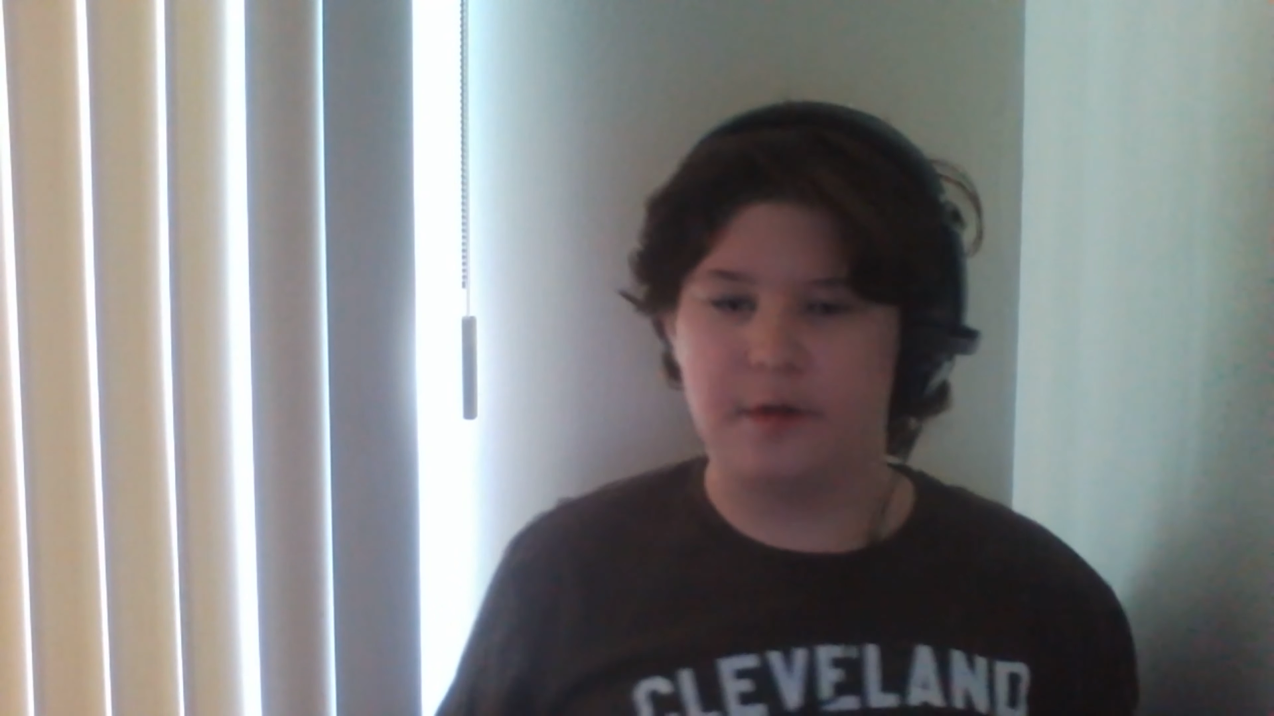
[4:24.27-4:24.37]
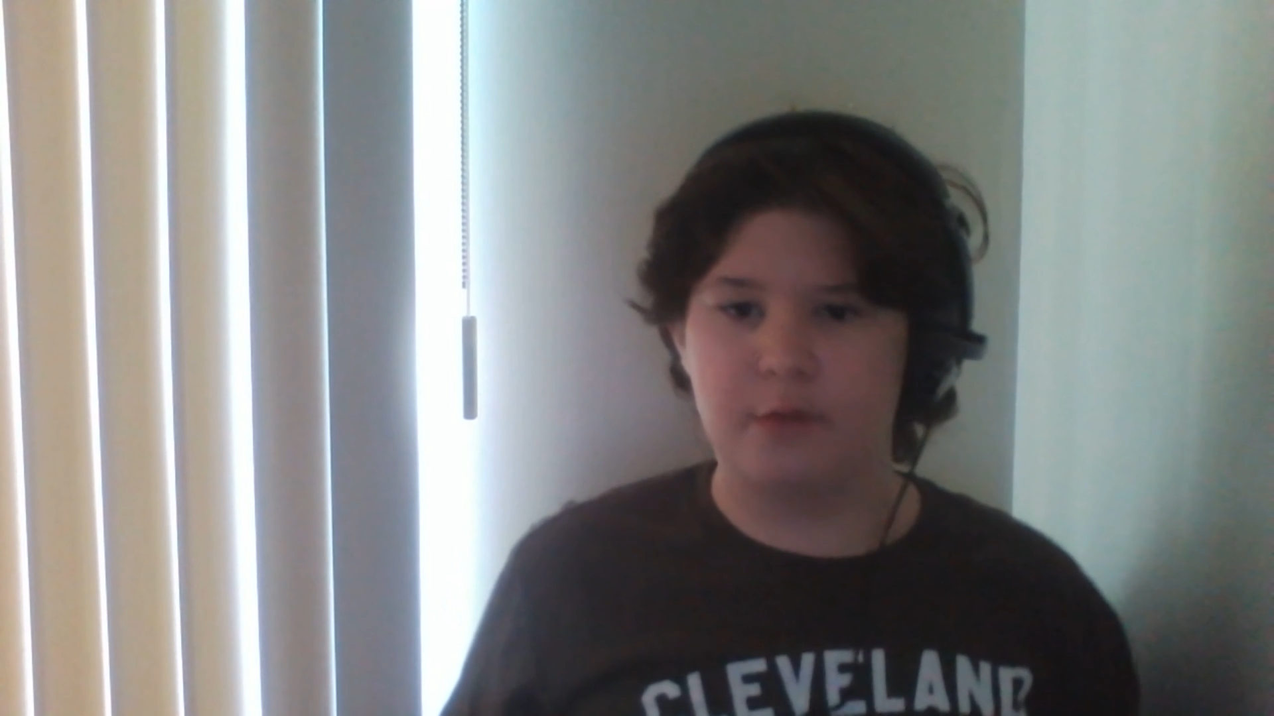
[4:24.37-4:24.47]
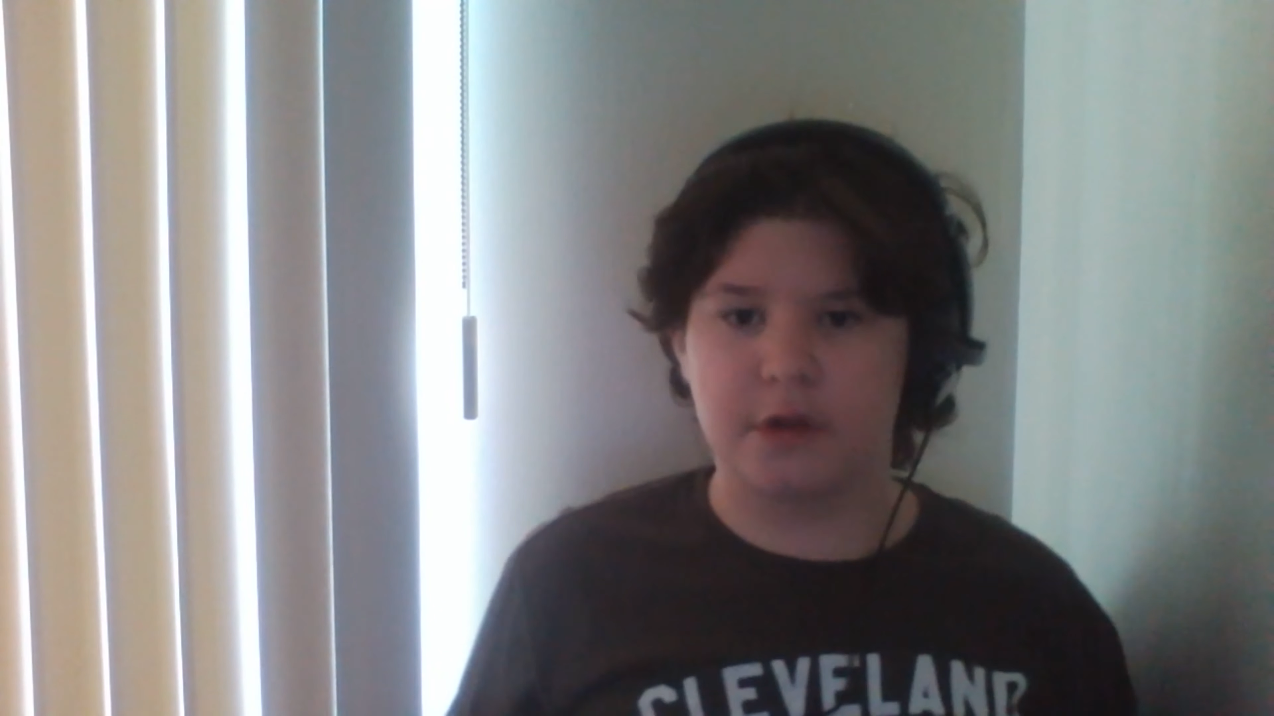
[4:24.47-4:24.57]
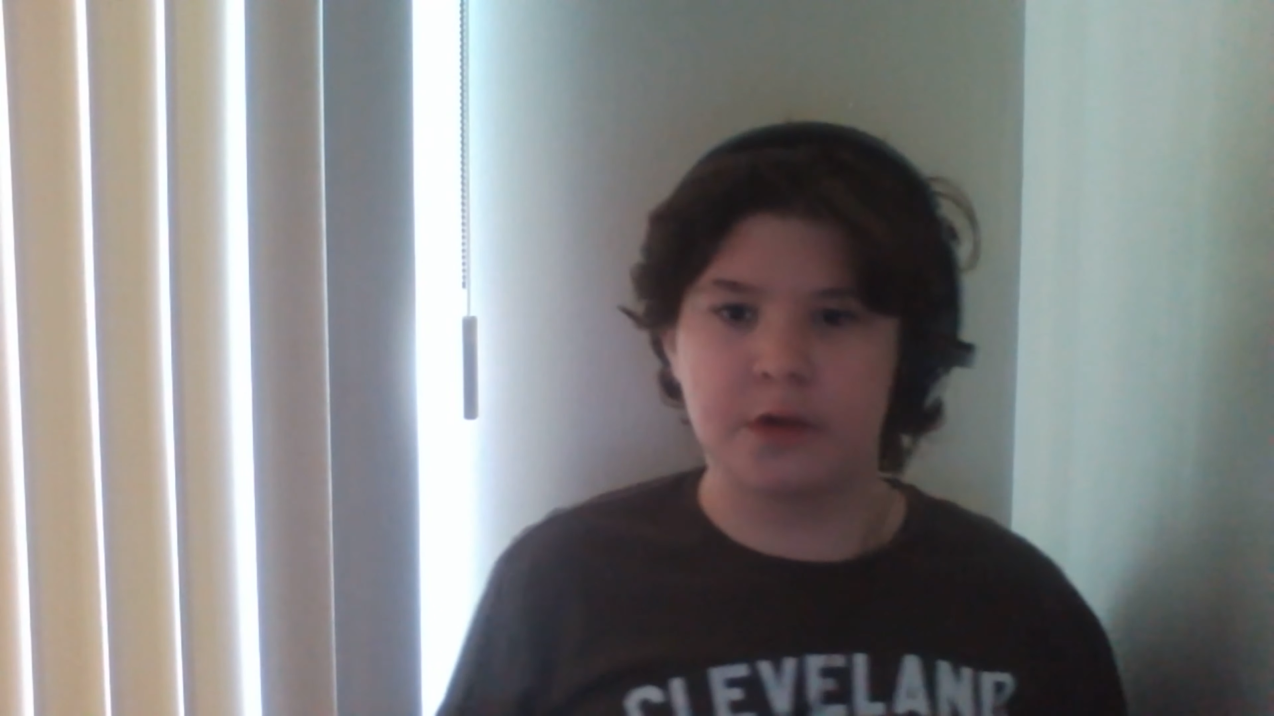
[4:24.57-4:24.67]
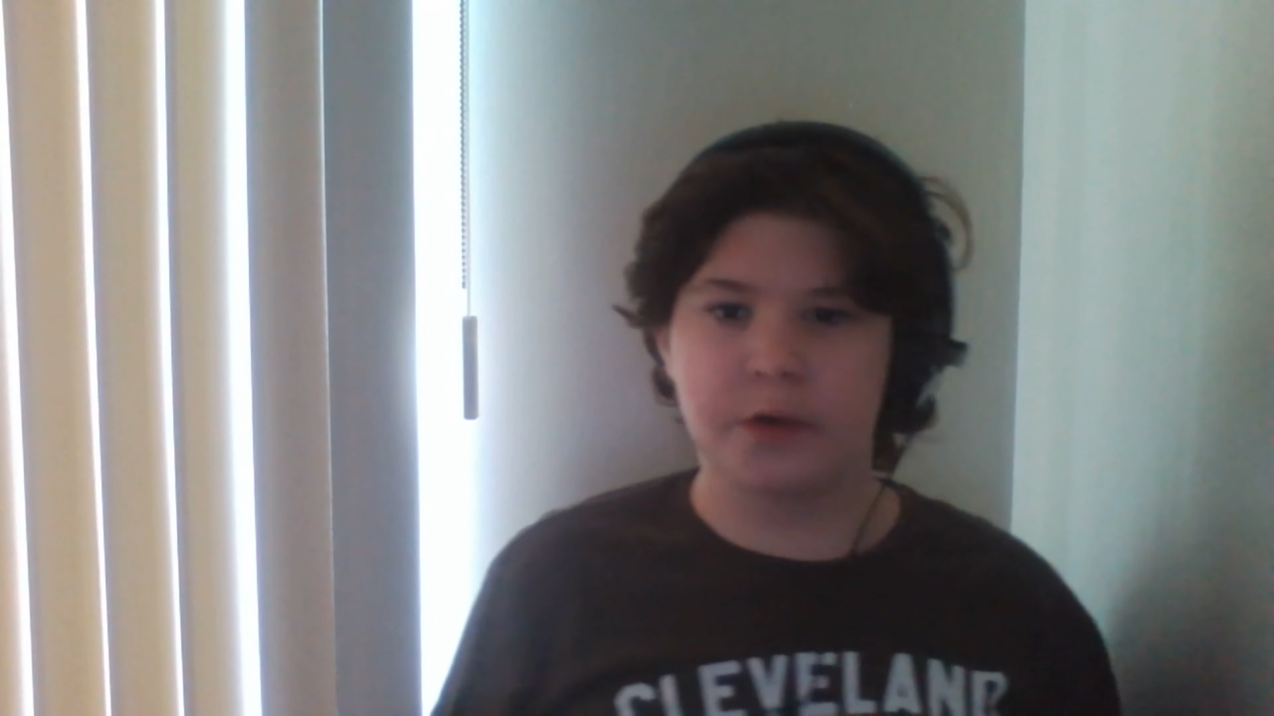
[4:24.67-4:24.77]

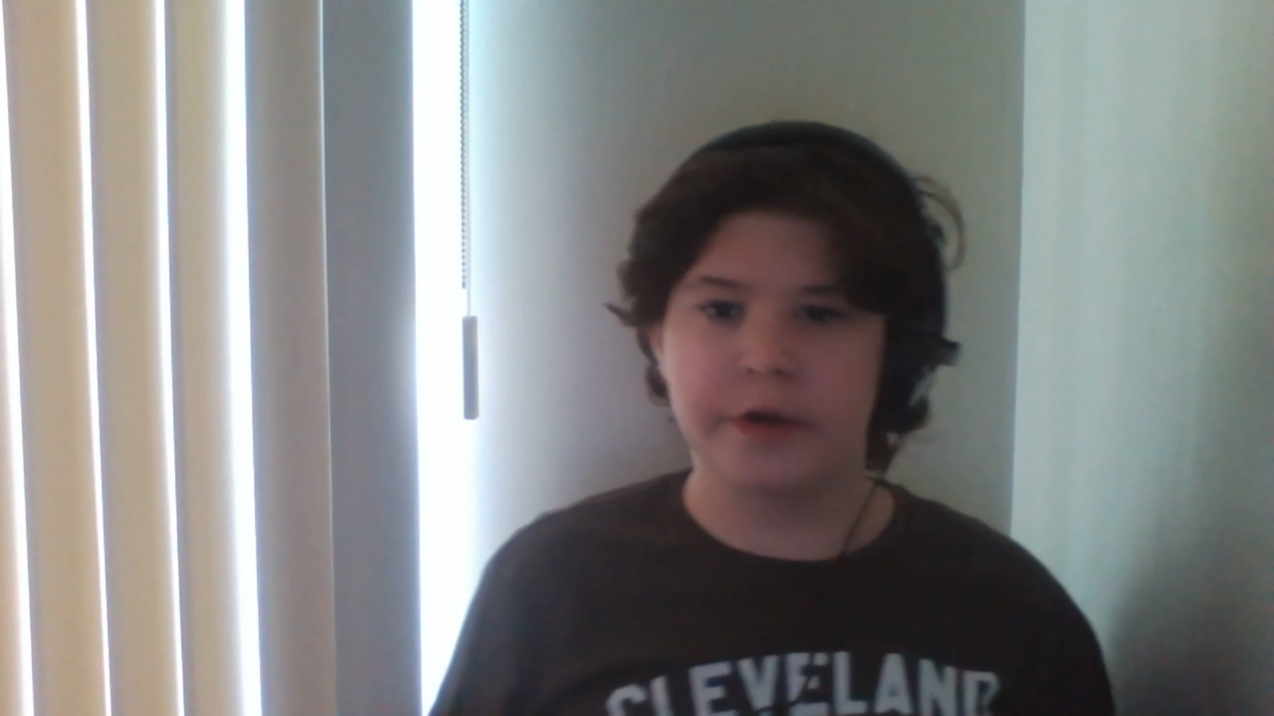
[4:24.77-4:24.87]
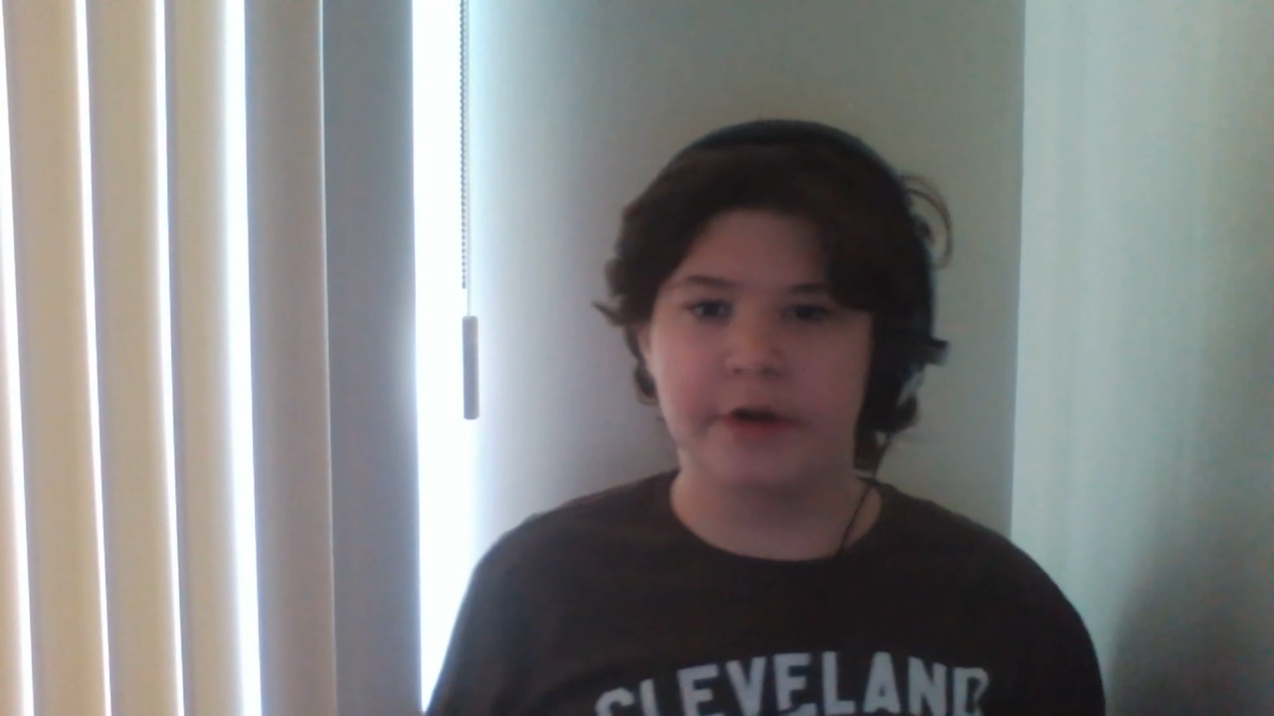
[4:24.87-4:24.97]
what story